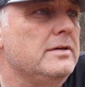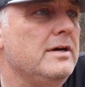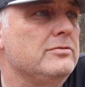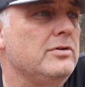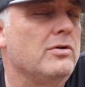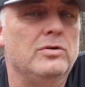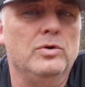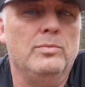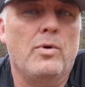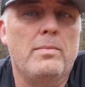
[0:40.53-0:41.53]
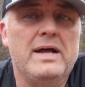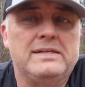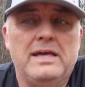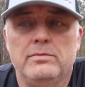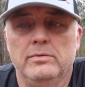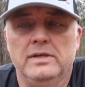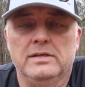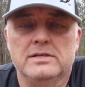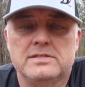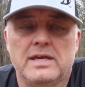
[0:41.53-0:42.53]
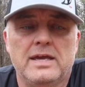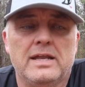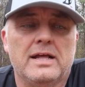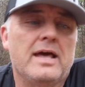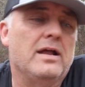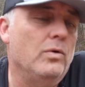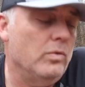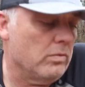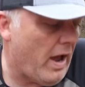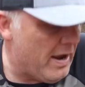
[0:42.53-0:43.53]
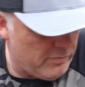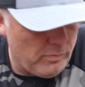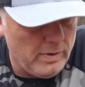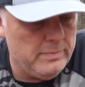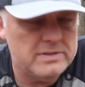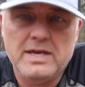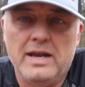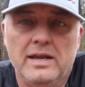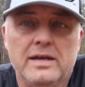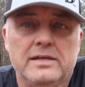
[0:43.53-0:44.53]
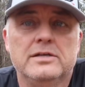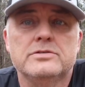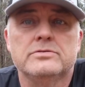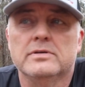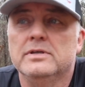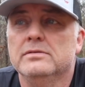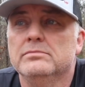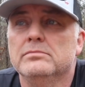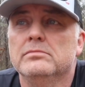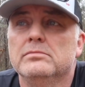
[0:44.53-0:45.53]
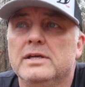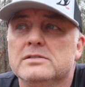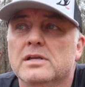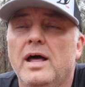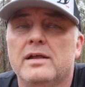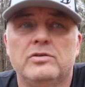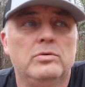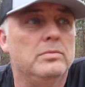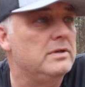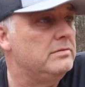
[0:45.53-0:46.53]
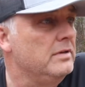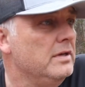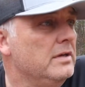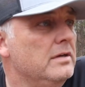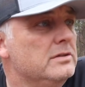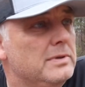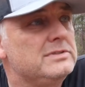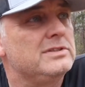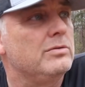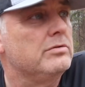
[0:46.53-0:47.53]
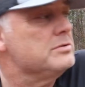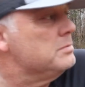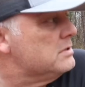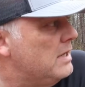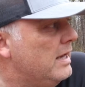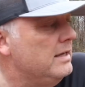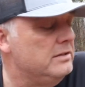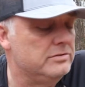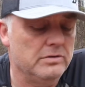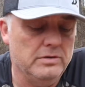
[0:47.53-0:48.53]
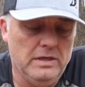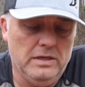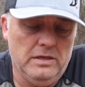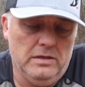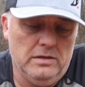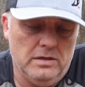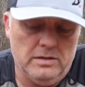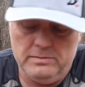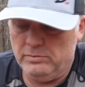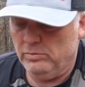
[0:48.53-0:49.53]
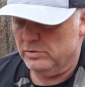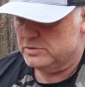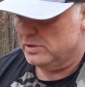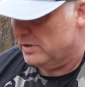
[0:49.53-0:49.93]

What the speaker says: I'll talk a little more about that when we get in the stand. I got an old rifle with me. It's got a lot of history. It means a lot to me, especially on Christmas Day. So but I want to show